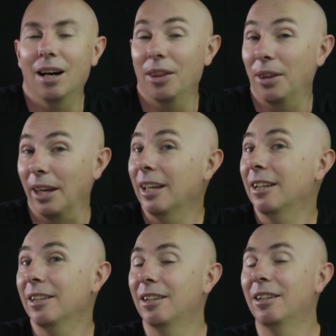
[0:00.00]
I think
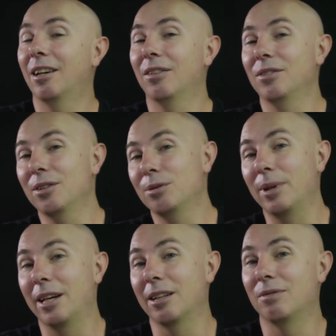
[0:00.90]
after this
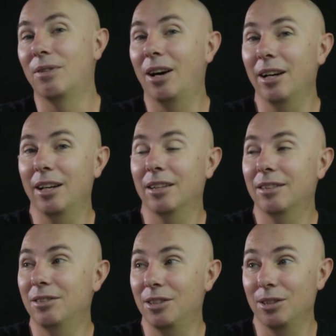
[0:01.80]
weekend's fight,
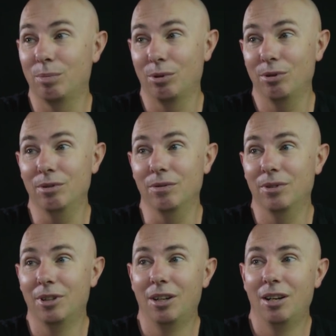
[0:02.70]
she's
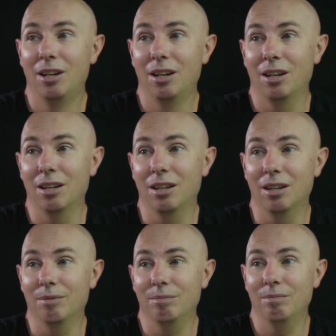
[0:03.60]
proved
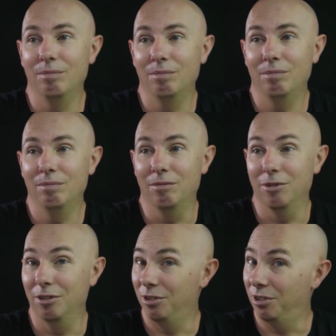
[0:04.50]

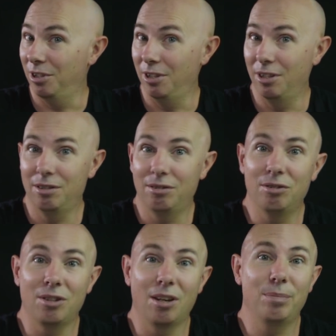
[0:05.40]
that she is the
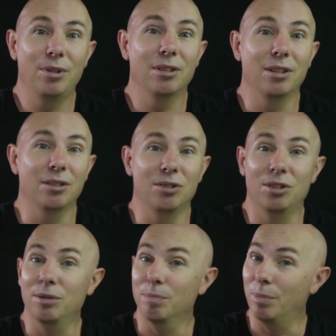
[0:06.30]
champion, and
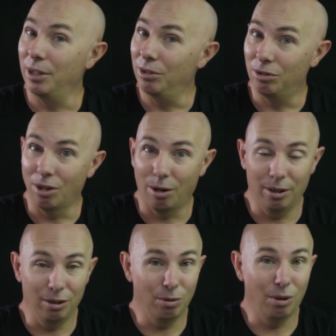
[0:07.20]
she's beat
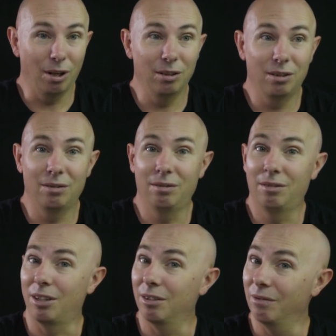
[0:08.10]
Joanna twice
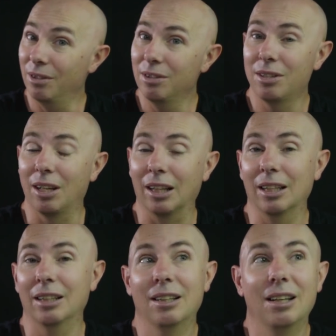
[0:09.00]

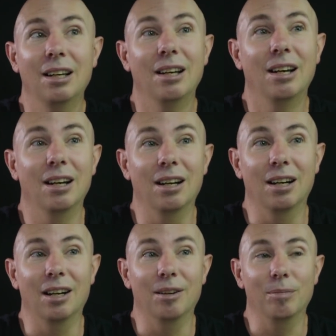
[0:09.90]
convincingly.
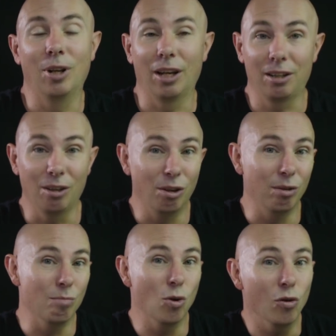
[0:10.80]
Like, her
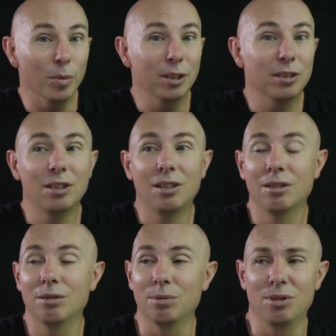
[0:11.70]
movement
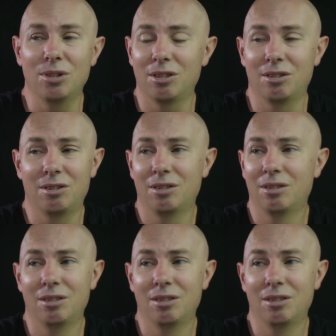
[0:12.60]
was just,